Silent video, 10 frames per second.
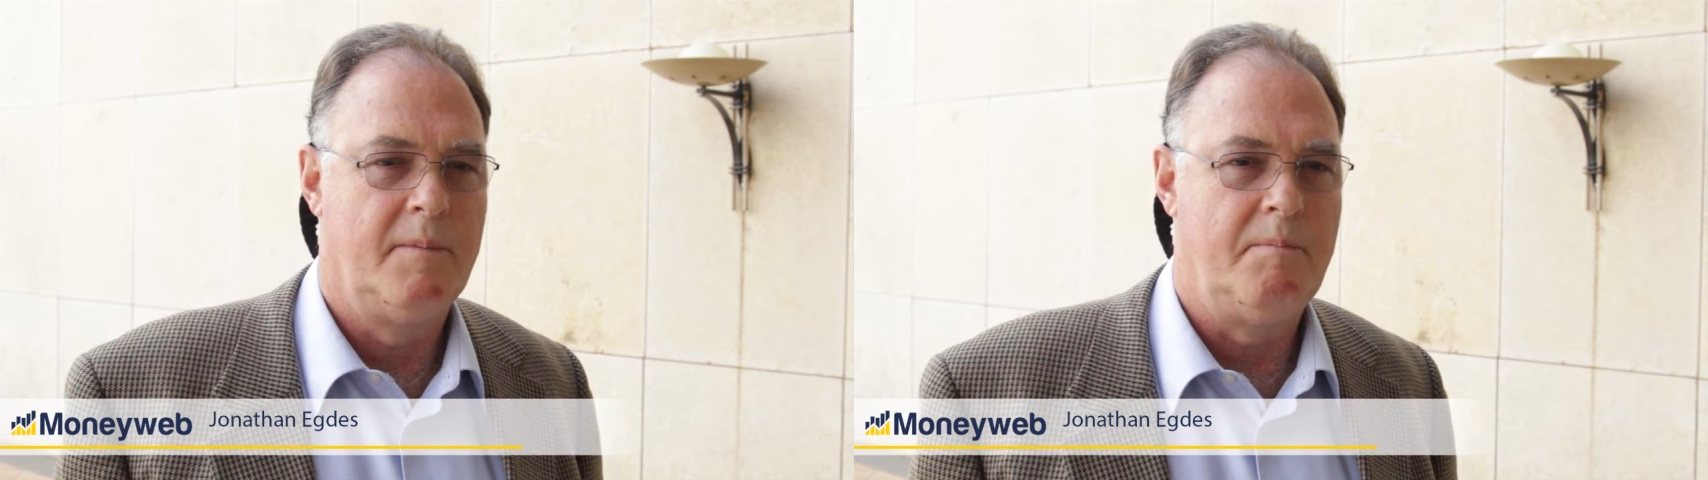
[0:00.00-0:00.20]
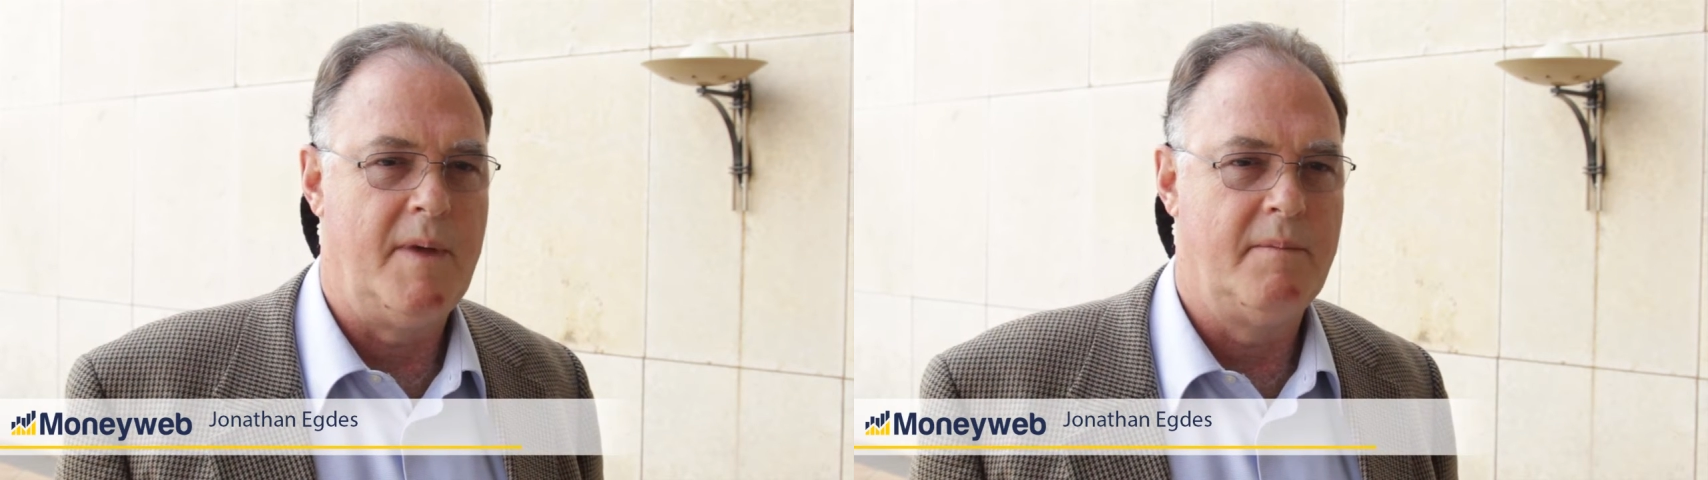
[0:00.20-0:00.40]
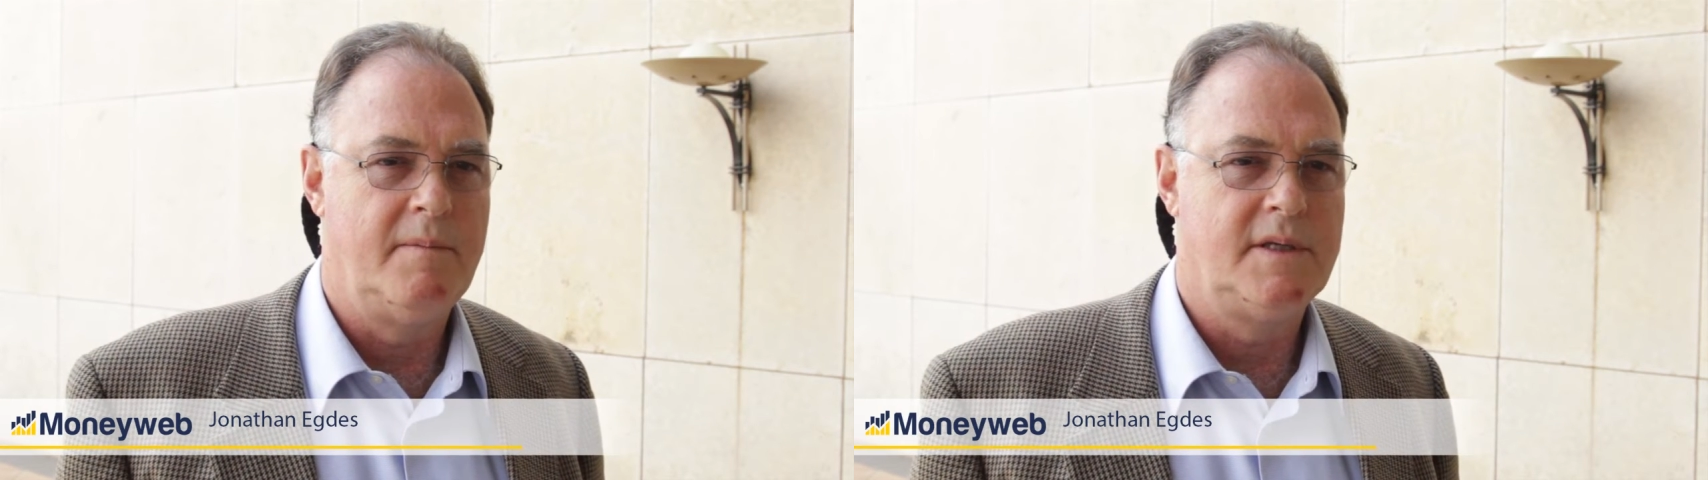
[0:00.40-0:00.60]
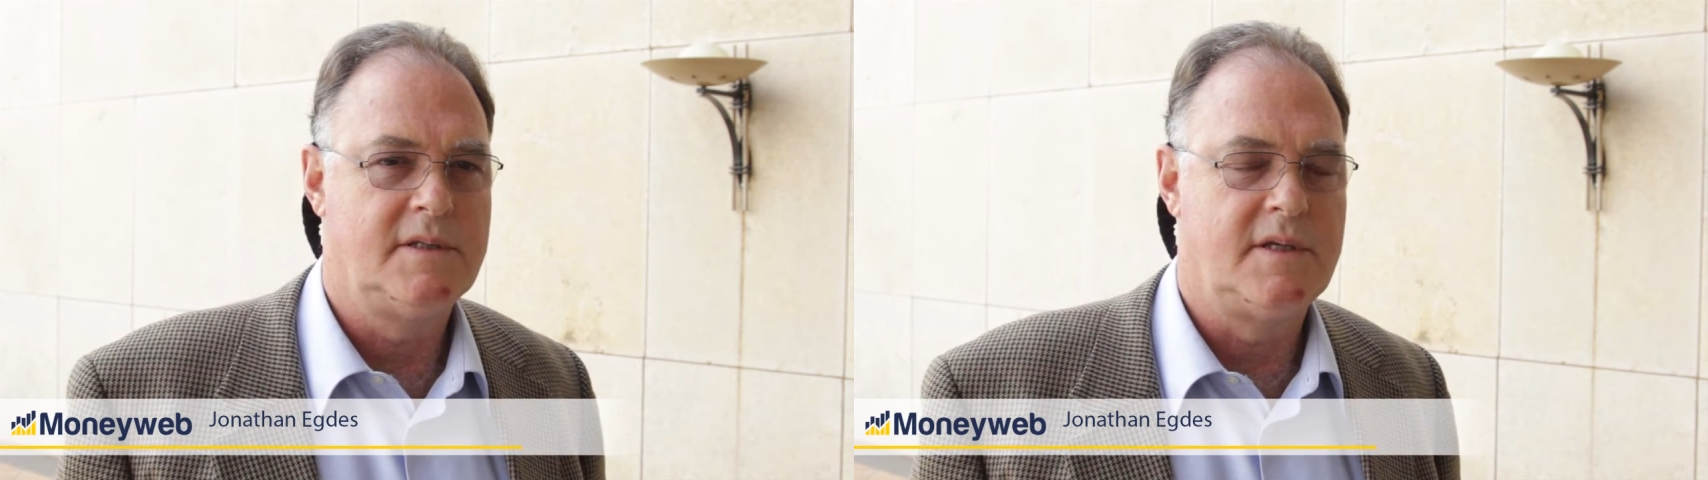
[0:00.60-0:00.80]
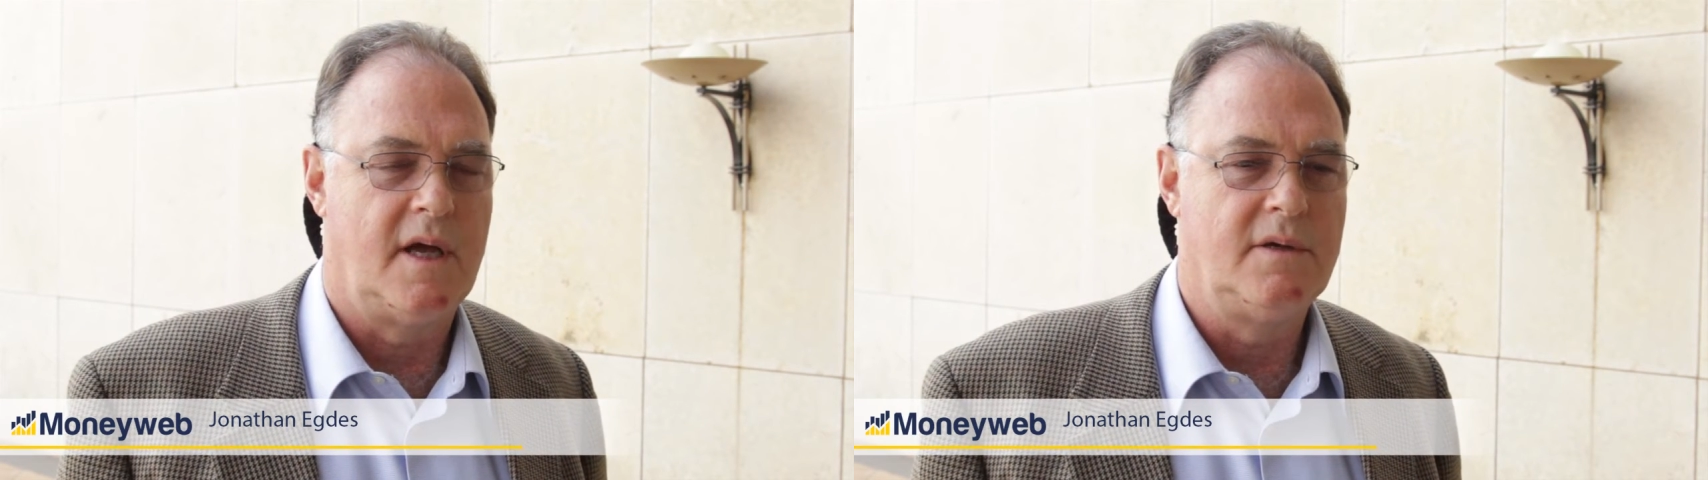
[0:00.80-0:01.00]

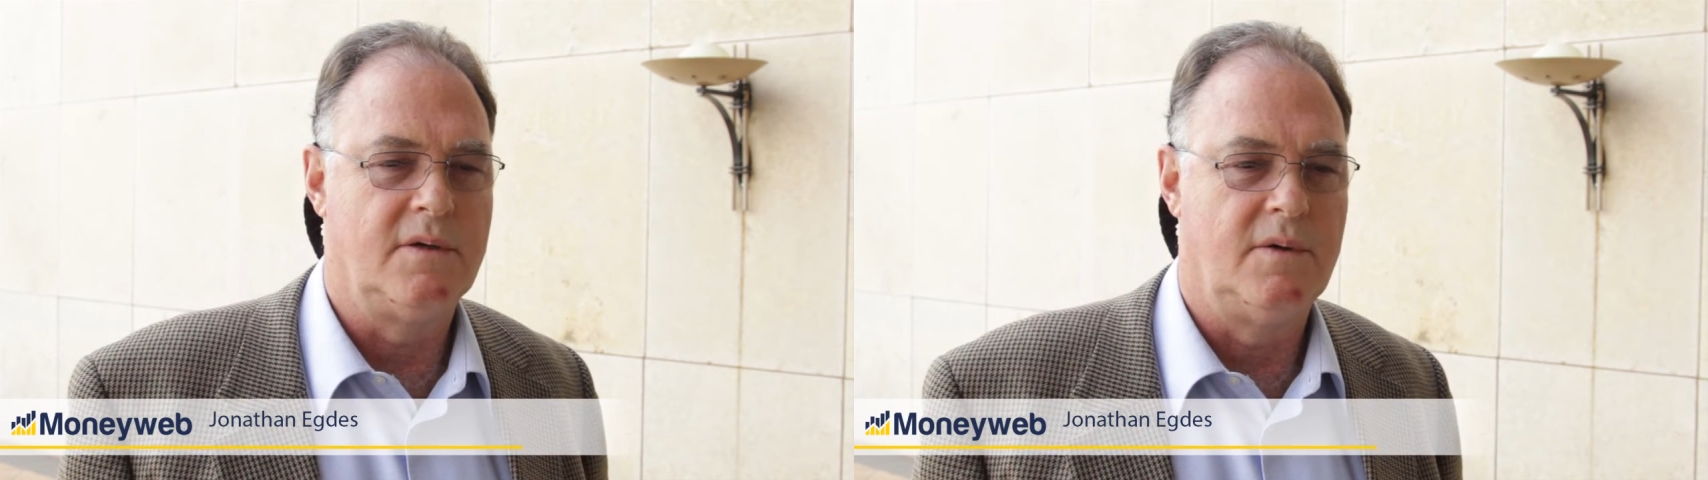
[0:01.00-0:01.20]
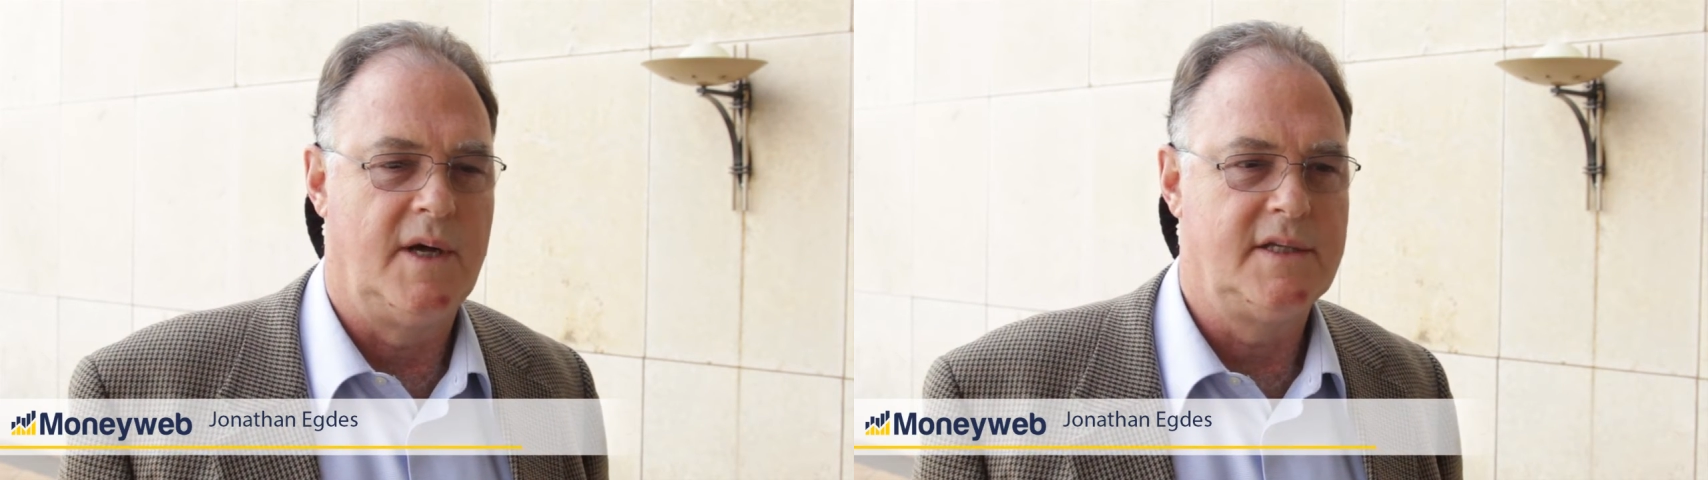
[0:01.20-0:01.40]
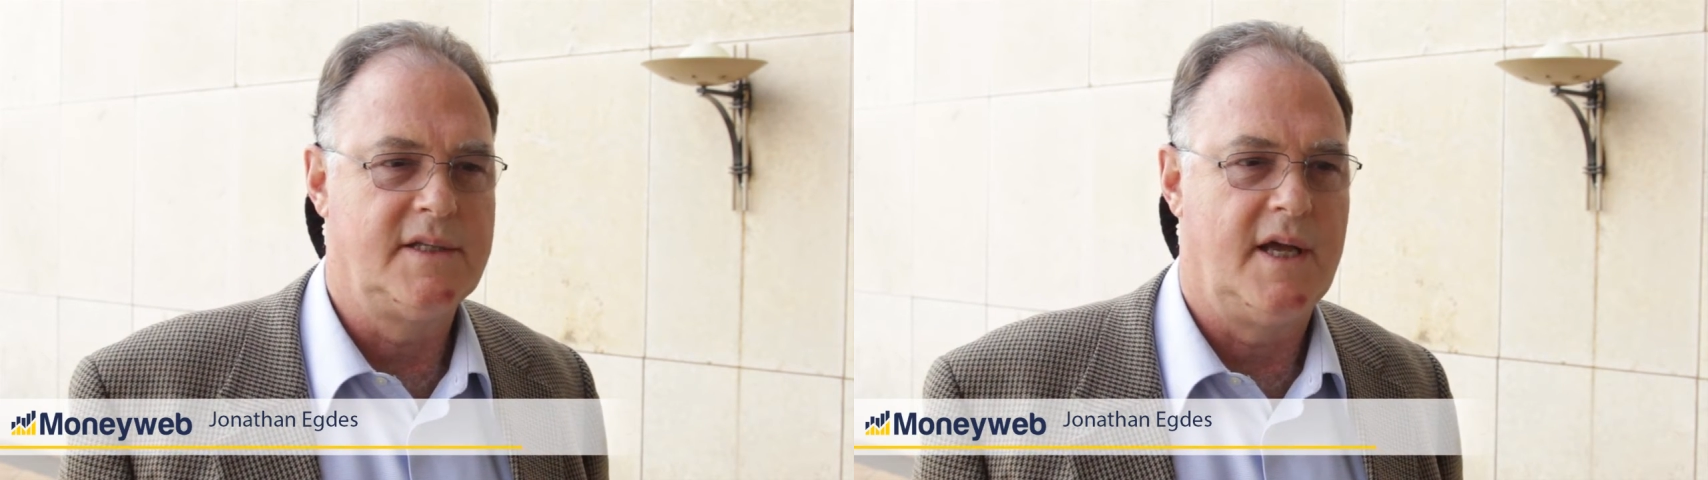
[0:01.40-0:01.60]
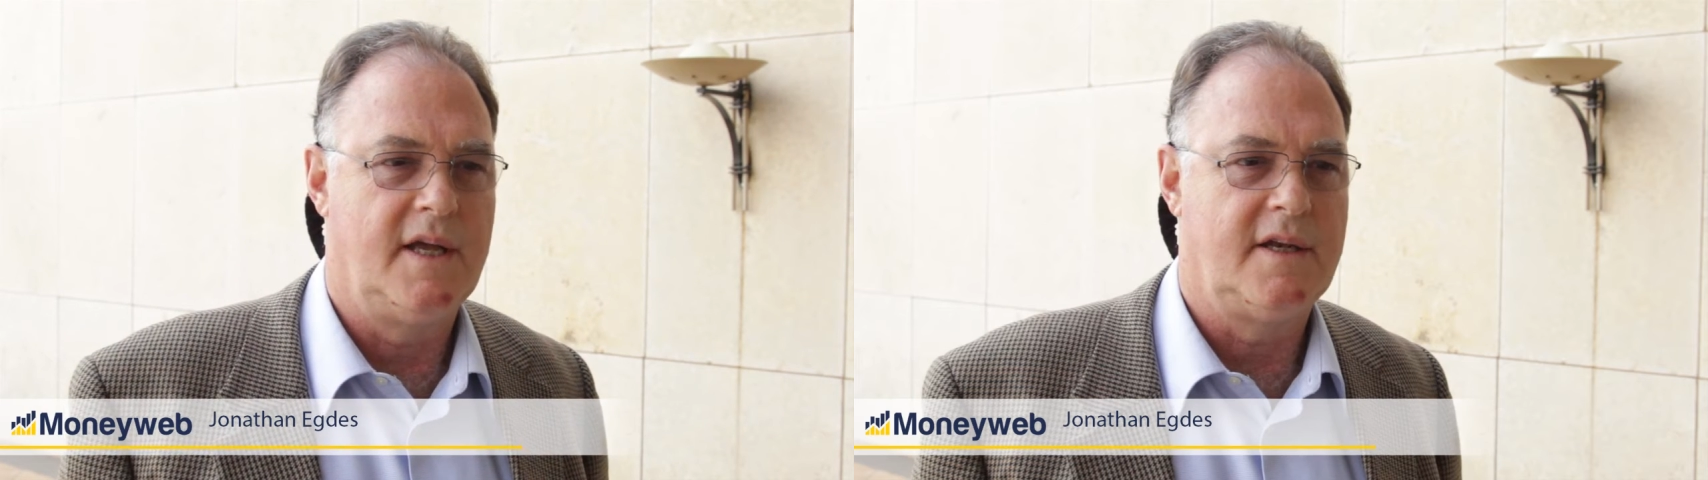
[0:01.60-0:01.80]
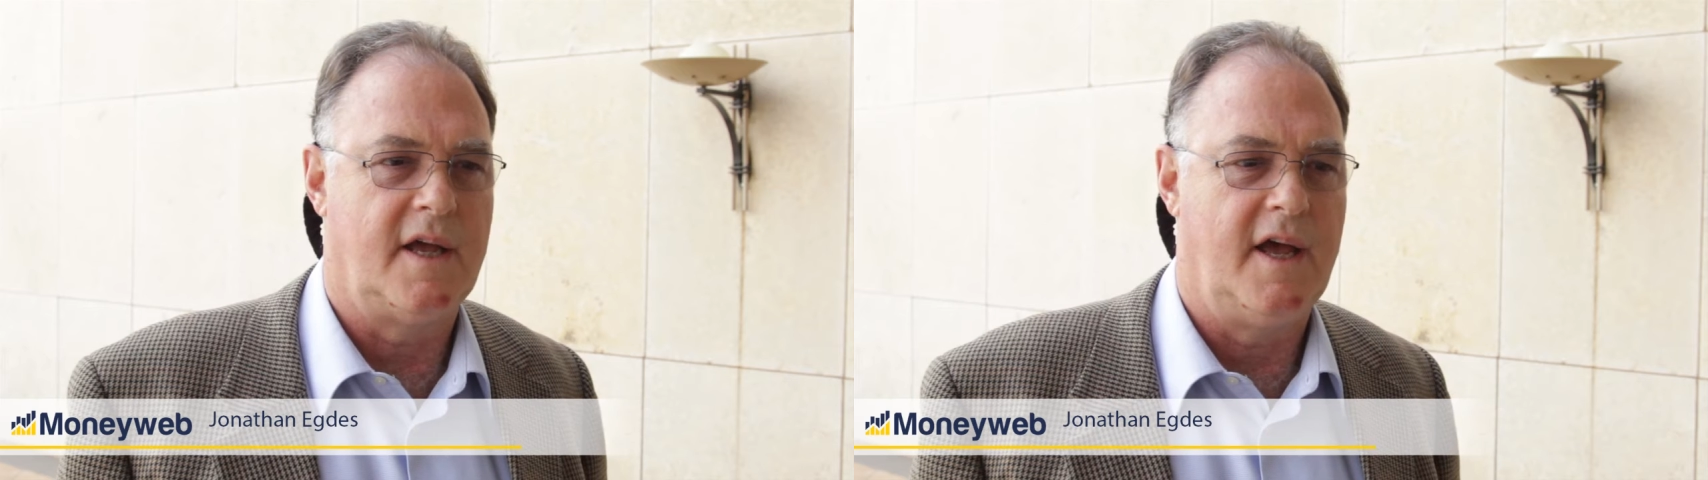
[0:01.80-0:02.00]
members don't always get